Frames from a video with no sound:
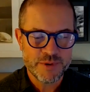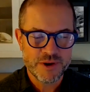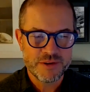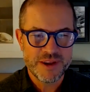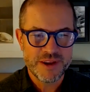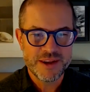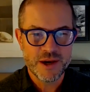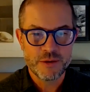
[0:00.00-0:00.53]

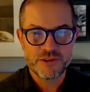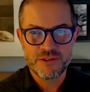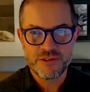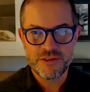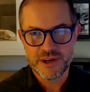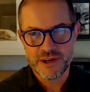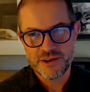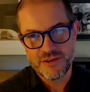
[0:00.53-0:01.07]
but, you know,
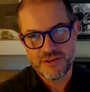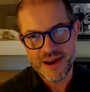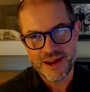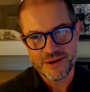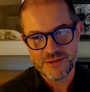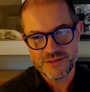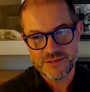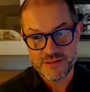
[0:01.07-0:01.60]
during a
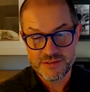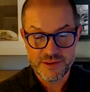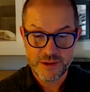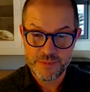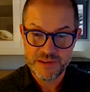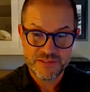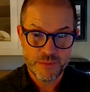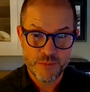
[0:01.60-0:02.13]
drought, it's going
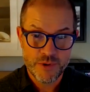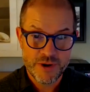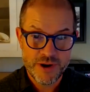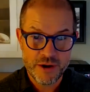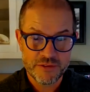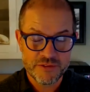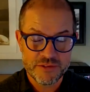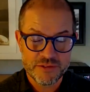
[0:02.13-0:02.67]
to be somewhere
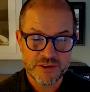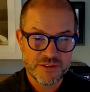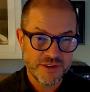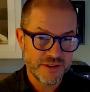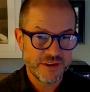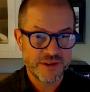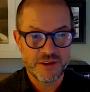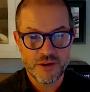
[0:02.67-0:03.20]
else, because
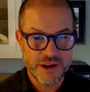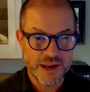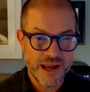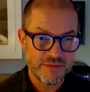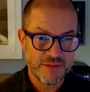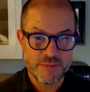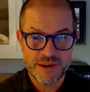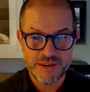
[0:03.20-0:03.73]
you're not going to
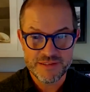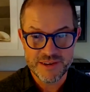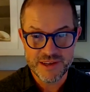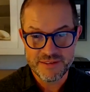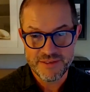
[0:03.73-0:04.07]
have the mixing